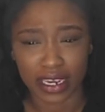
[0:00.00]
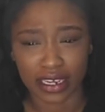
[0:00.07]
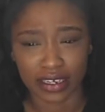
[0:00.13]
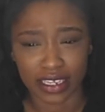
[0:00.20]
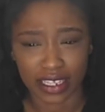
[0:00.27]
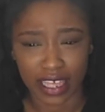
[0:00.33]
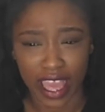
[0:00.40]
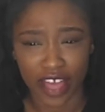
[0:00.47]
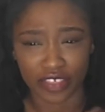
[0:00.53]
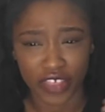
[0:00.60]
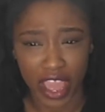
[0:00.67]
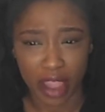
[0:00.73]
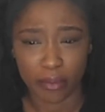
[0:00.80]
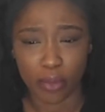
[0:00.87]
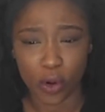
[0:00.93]
And at
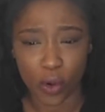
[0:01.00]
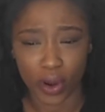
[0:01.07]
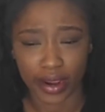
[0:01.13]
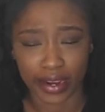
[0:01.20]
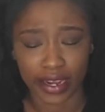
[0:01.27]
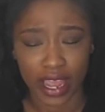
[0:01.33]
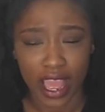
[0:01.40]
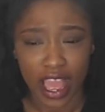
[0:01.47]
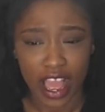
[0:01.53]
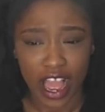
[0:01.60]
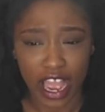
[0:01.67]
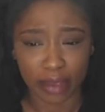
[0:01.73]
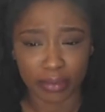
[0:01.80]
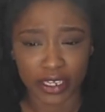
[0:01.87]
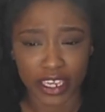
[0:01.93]
that point,
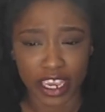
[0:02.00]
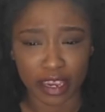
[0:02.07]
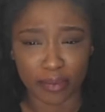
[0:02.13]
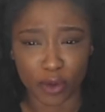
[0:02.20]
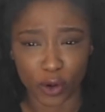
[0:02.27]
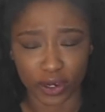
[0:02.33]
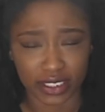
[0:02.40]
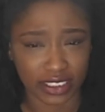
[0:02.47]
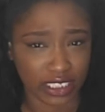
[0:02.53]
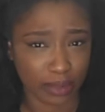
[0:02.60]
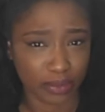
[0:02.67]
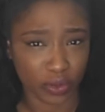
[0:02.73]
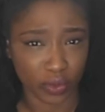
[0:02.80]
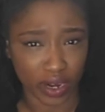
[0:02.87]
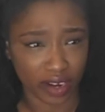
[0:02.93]
I became more
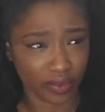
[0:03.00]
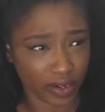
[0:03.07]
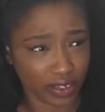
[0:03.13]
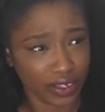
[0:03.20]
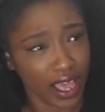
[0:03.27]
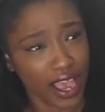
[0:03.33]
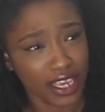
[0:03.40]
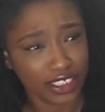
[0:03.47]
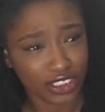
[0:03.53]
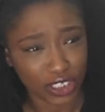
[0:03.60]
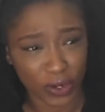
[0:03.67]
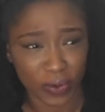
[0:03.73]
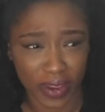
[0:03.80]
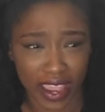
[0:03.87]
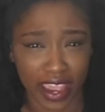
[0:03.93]
accepted when I realized,
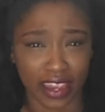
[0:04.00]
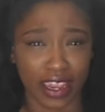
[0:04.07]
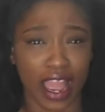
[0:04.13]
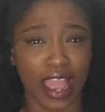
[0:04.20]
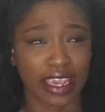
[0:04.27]
okay,